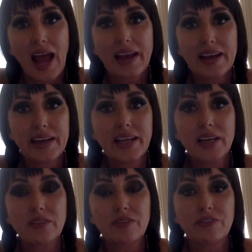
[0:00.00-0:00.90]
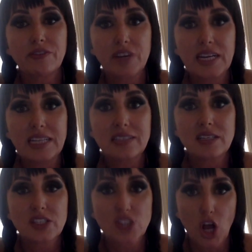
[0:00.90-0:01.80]
and letting it freeze
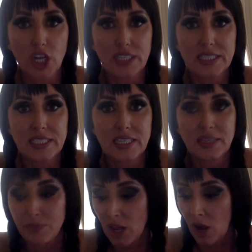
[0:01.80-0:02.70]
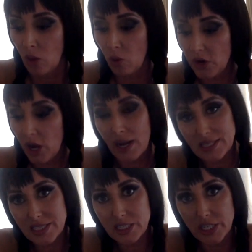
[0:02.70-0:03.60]
solid. What I
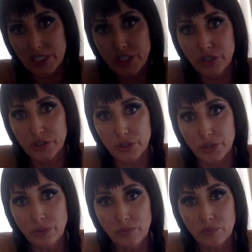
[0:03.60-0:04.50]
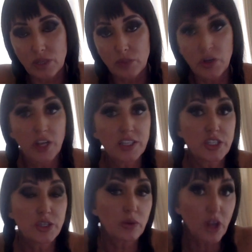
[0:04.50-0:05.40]
suggest you do, when I
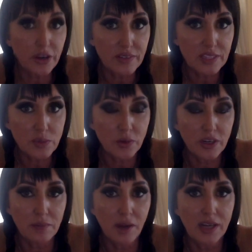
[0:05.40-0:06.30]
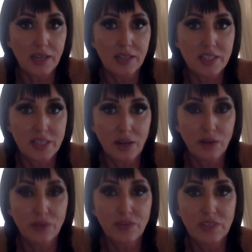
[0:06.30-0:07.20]
used to do a lot of this work
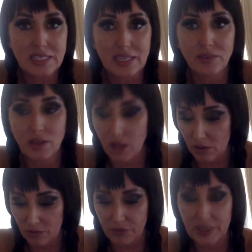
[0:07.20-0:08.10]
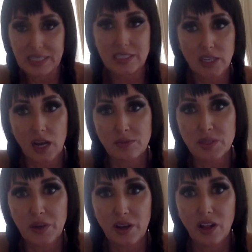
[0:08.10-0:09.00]
myself, this level of freezer type
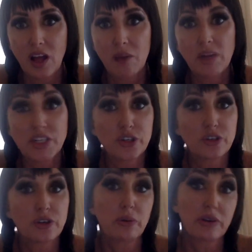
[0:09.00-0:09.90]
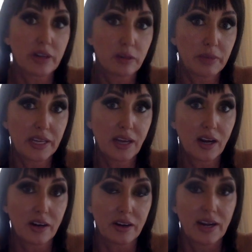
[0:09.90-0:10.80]
spell, my children were a little bit
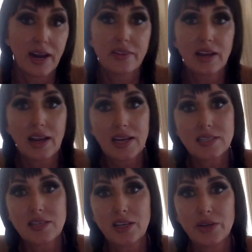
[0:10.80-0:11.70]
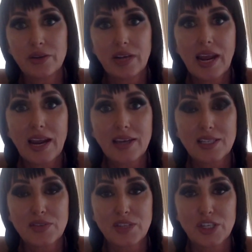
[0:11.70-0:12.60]
younger. And the last thing you need
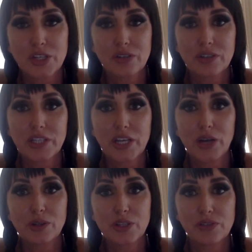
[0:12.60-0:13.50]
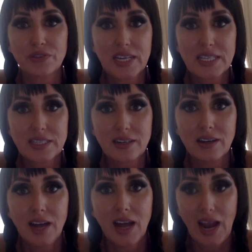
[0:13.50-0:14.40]
is for the children to go to the freezer
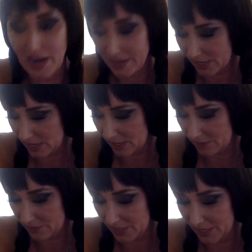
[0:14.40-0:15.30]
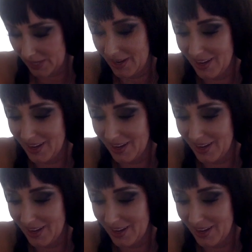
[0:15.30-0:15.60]
and have a